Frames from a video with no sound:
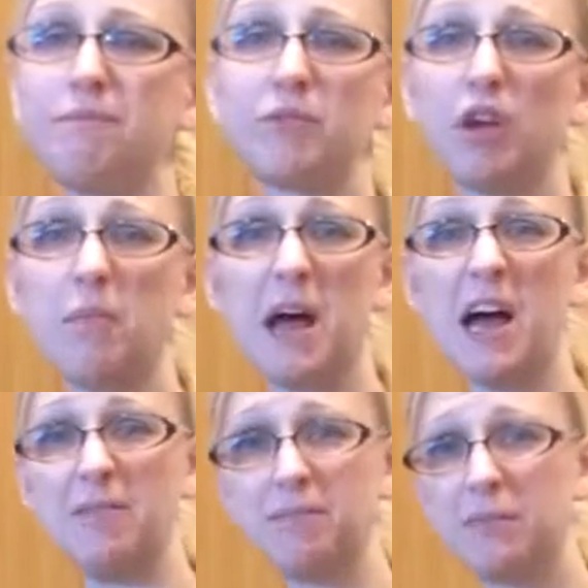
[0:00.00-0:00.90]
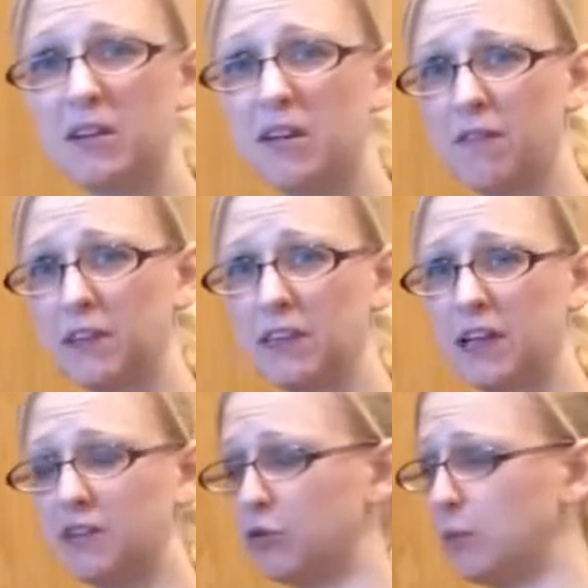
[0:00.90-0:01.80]
Not bad. It's definitely
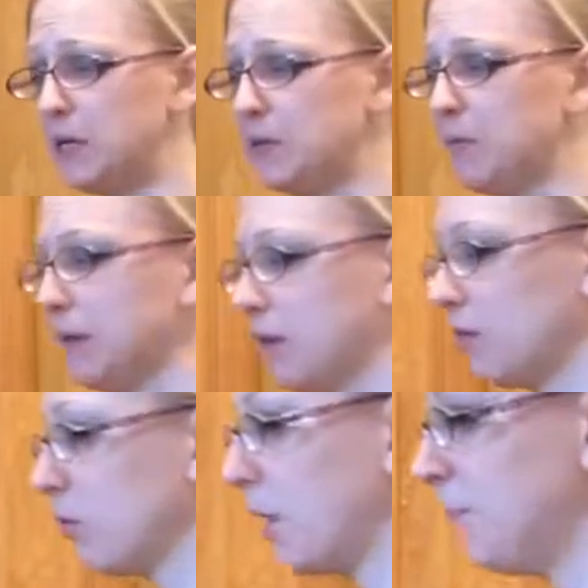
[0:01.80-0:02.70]
less sweet, but that's okay.